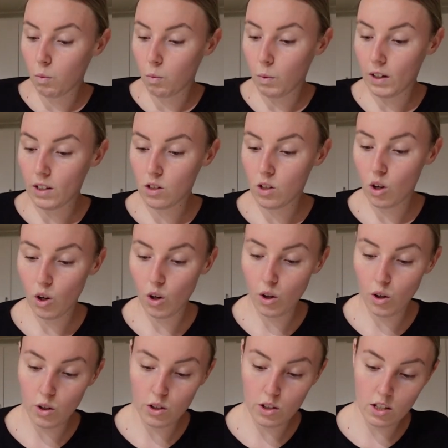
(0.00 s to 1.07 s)
once
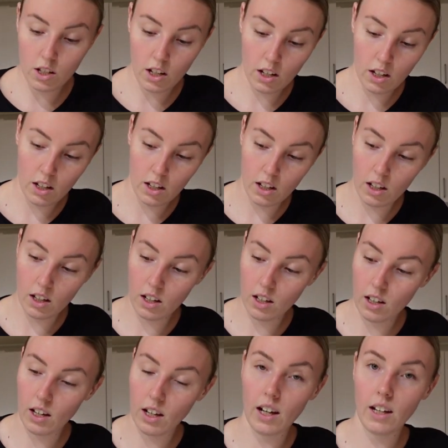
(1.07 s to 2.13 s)
hers
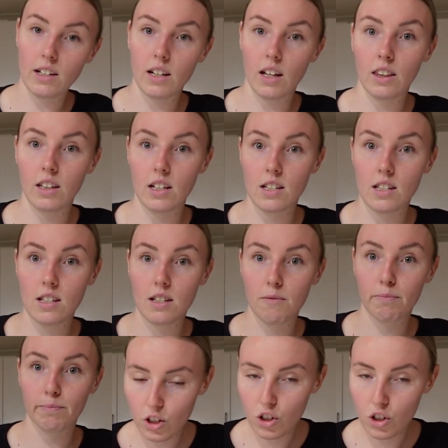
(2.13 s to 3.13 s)
had done this,